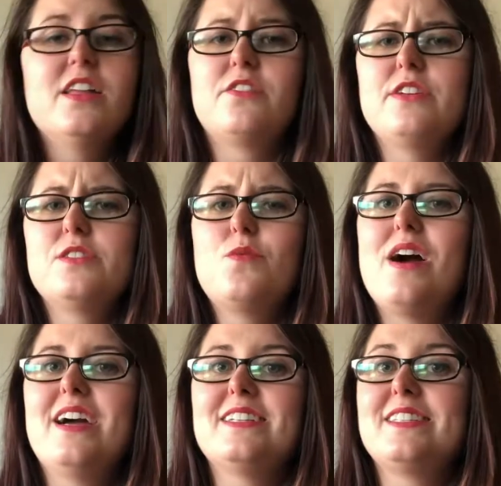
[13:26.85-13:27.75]
The reason
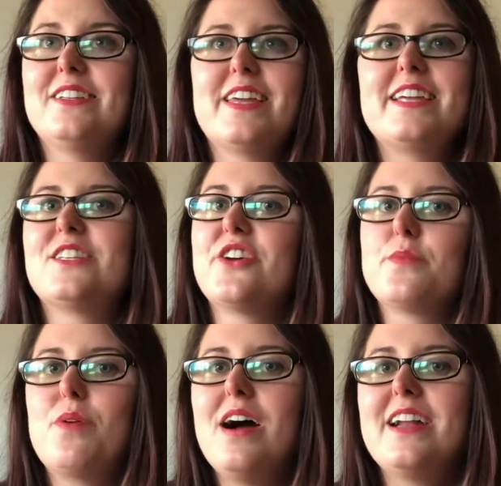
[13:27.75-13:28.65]
why I still think it's a
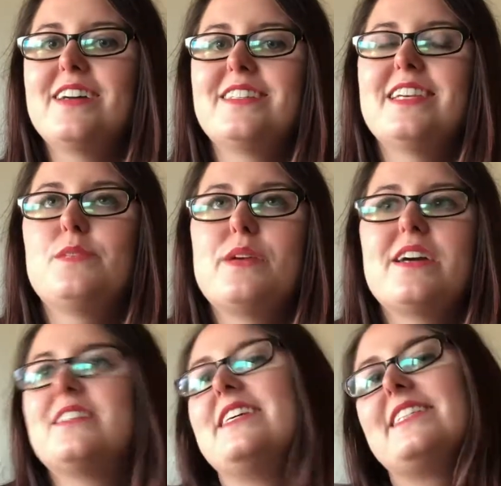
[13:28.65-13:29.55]
good product is
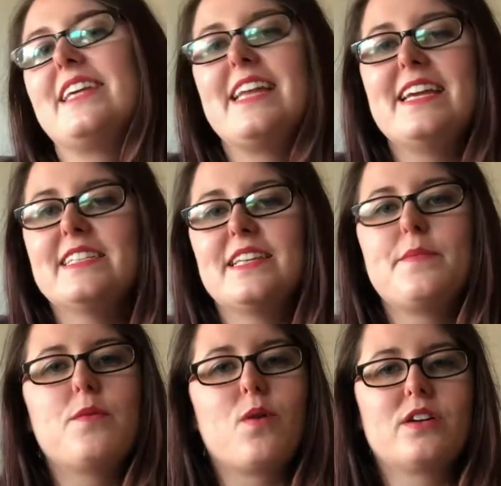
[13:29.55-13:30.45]
because these can easily
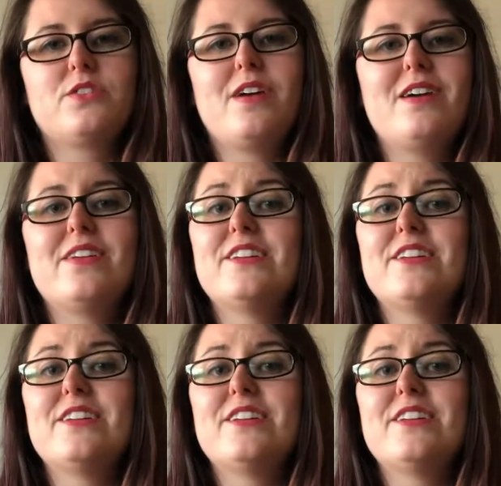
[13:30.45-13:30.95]
be worked around.